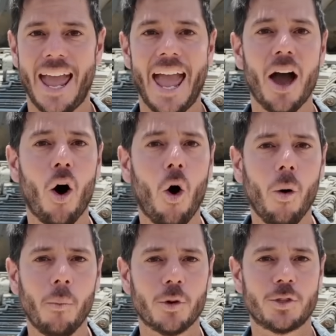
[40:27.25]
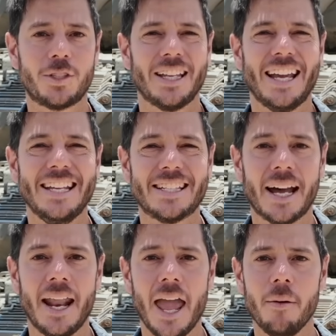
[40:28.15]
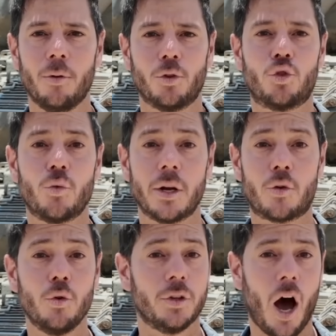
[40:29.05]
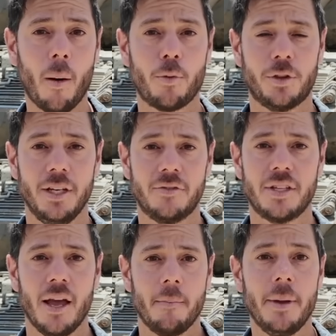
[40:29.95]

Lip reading: It almost is unable to recruit operatives